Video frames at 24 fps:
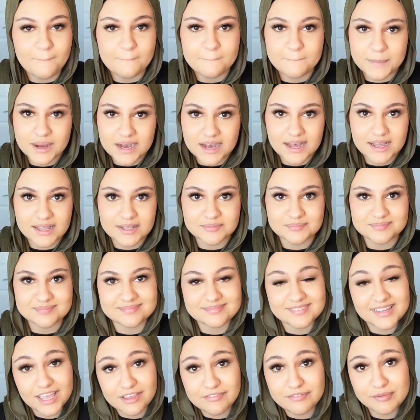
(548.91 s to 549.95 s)
But
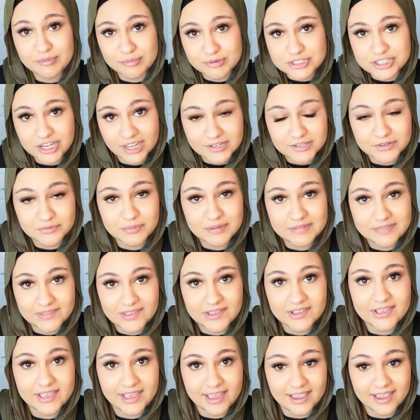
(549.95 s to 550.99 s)
if you
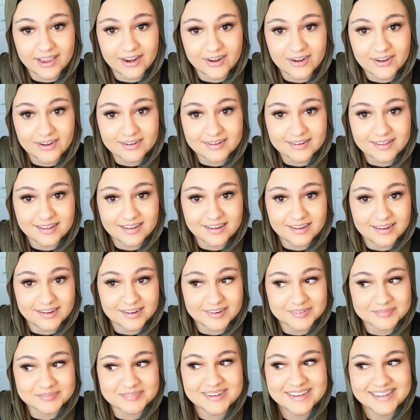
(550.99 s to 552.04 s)
genuinely care,
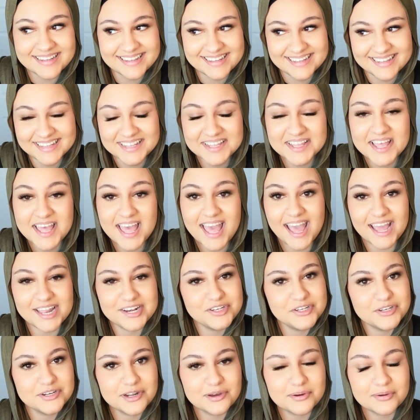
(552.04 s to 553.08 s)
and
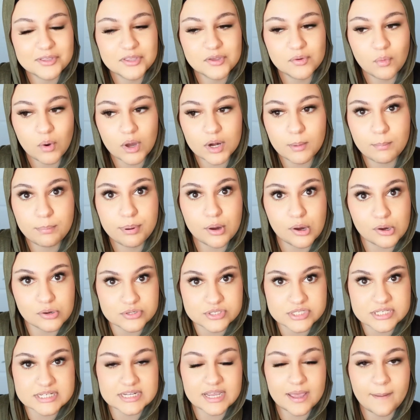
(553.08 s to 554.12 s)
you want to
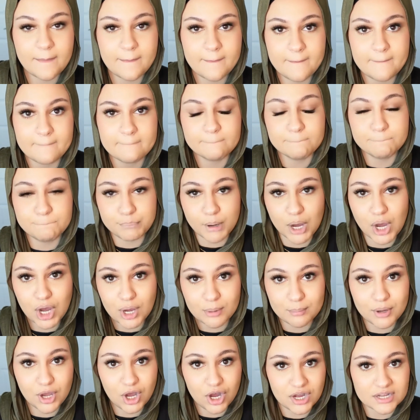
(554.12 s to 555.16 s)
post
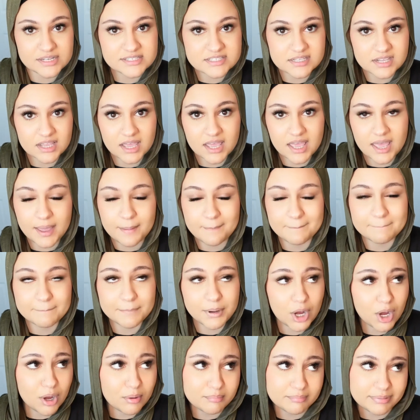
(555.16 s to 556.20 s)
bomb content and
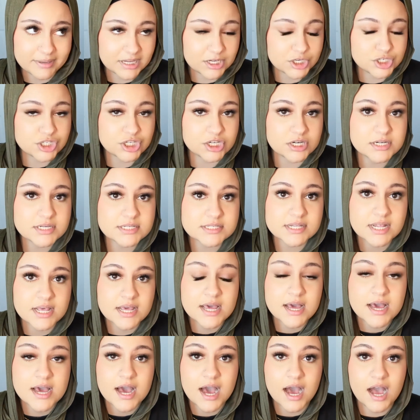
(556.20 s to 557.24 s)
bomb pictures,
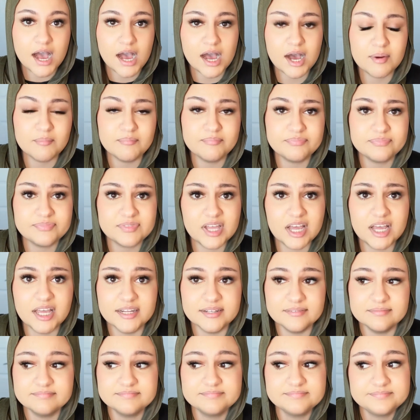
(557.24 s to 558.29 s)

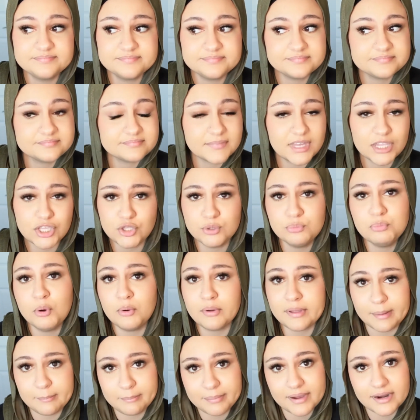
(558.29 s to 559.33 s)
then you won't
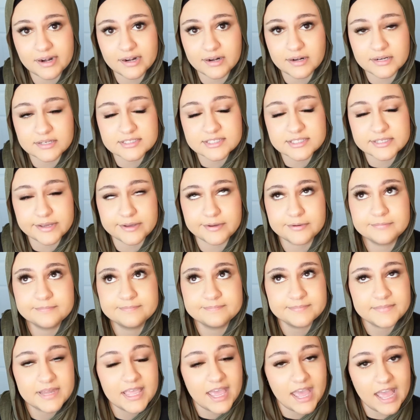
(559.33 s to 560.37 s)
get butthurt. So
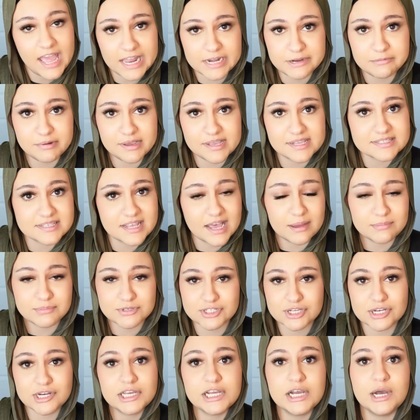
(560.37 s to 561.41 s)
anyways, I'm just
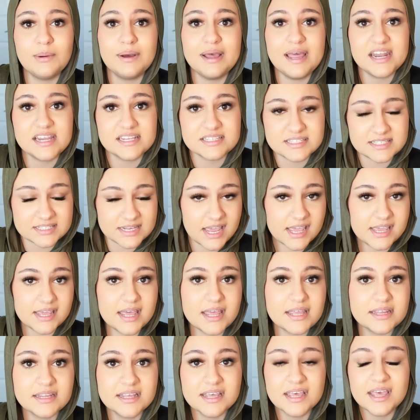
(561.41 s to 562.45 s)
gonna go ahead and say it.